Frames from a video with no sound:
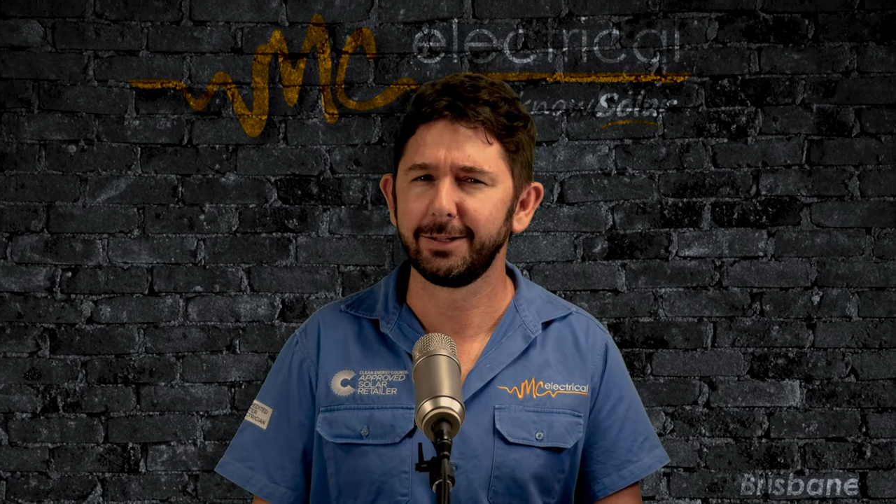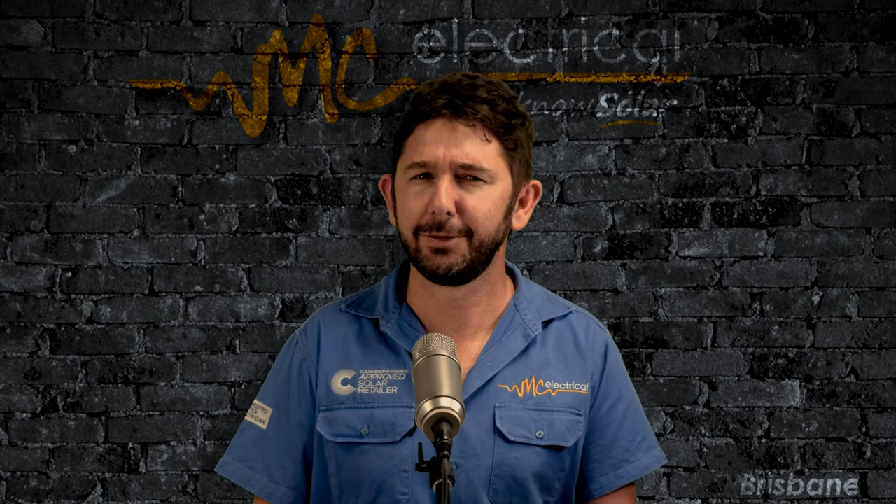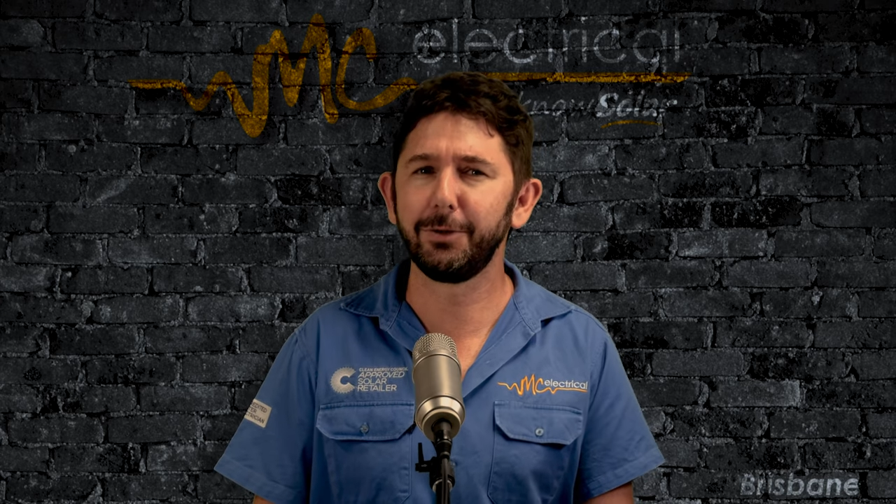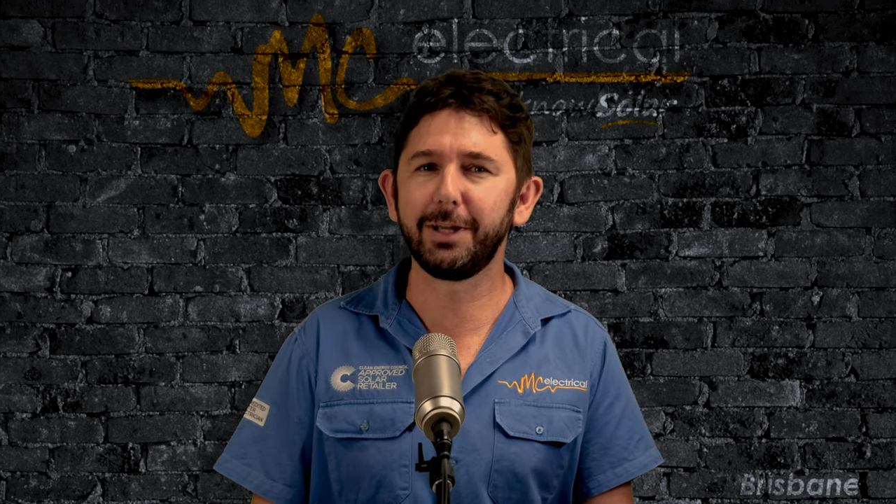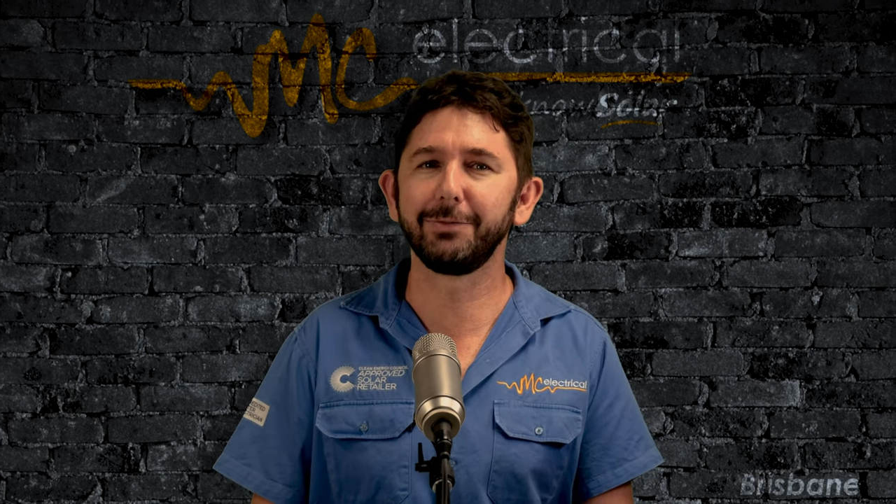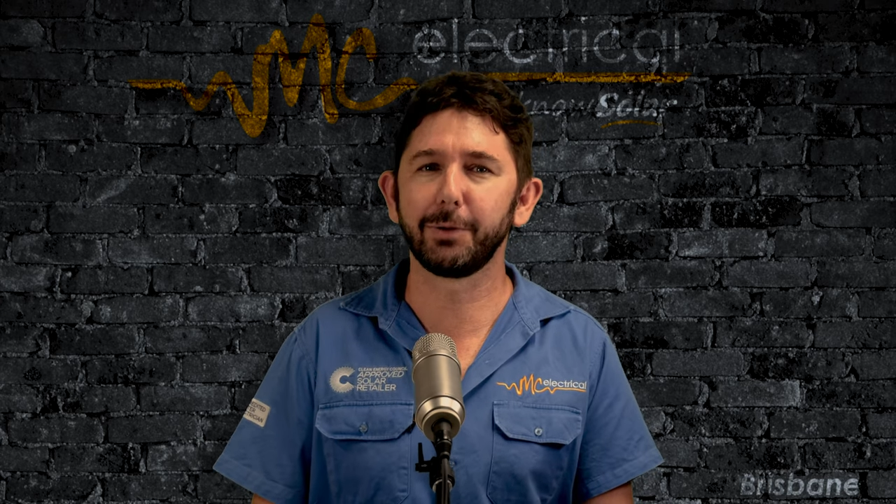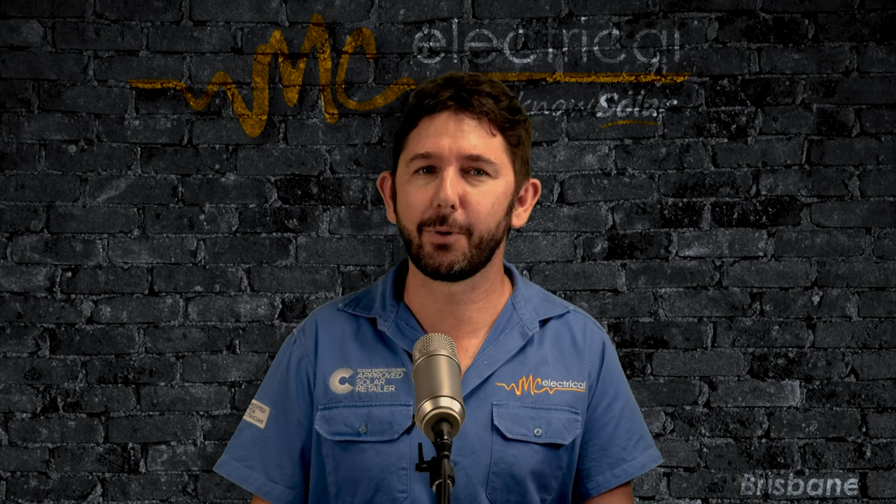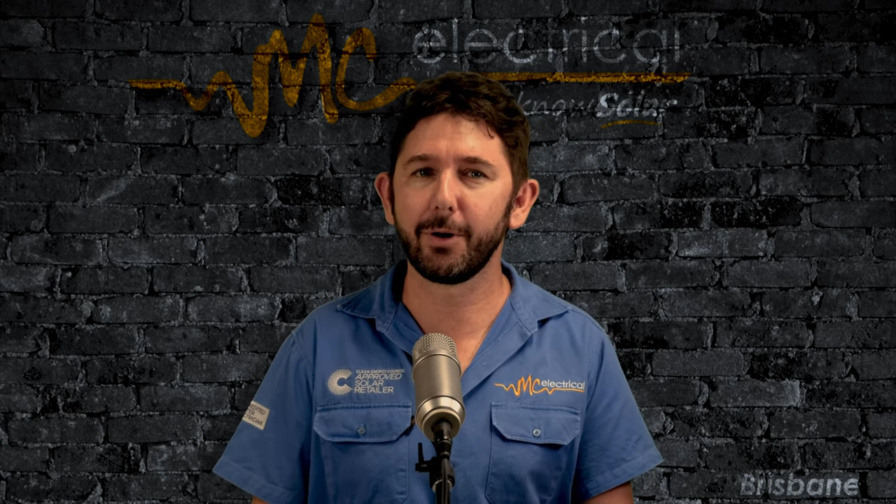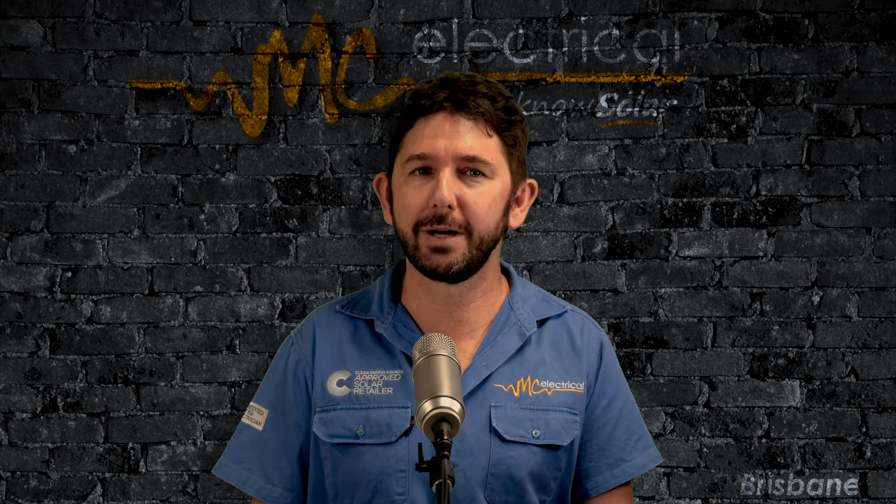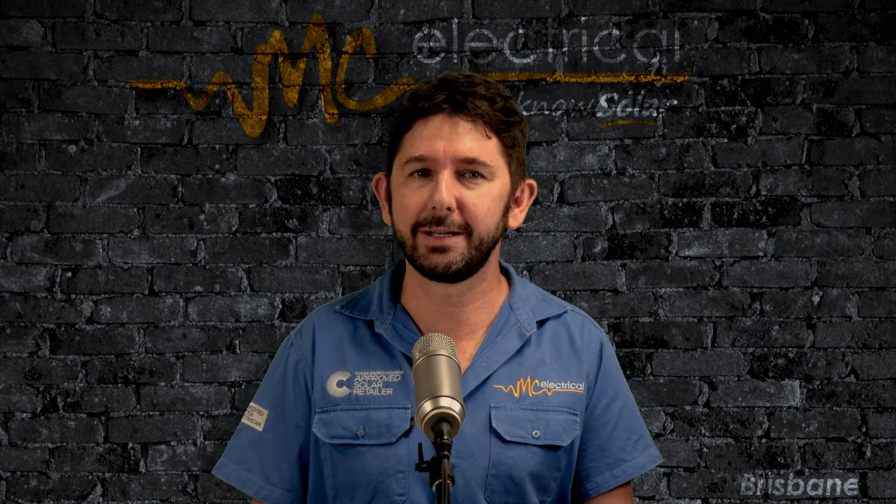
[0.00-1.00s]
Who gives a
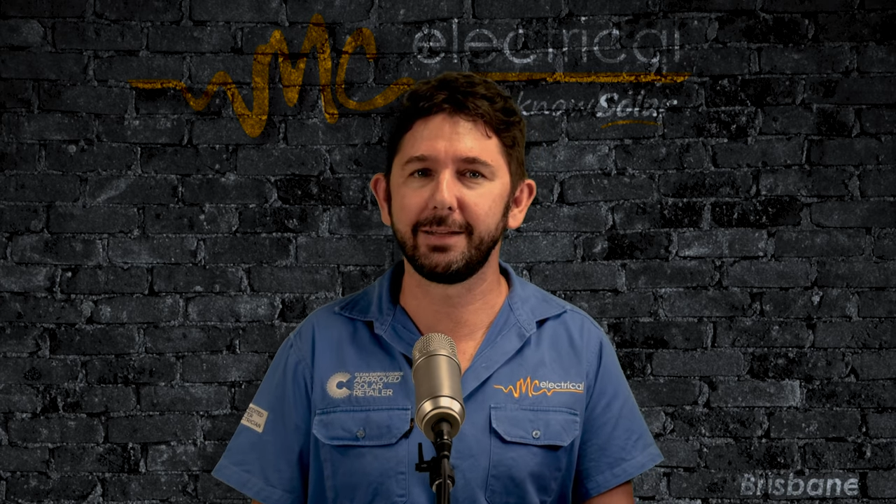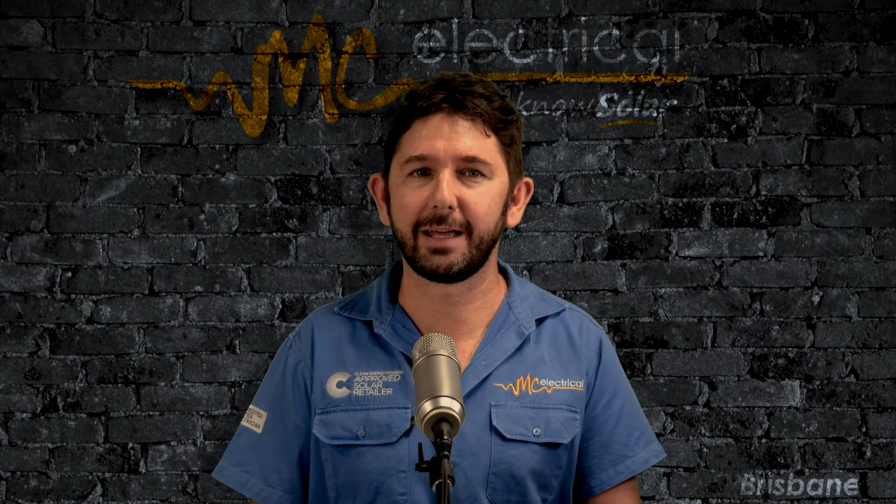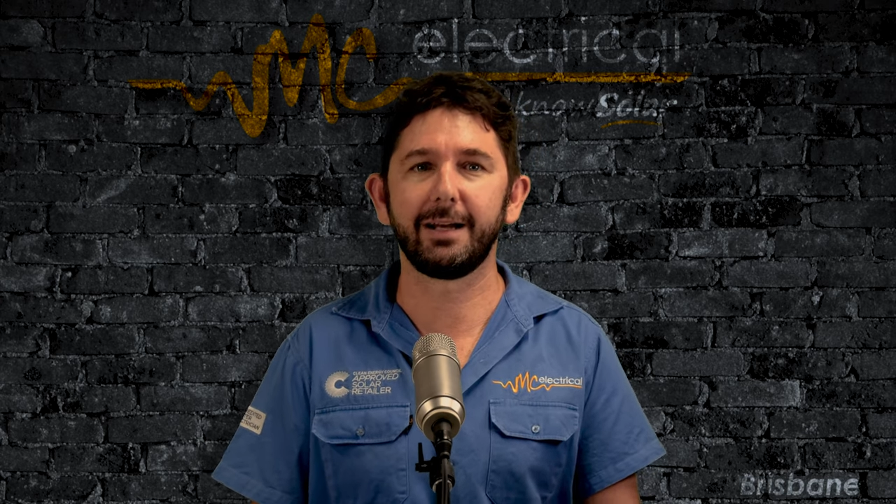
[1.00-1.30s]
warranty that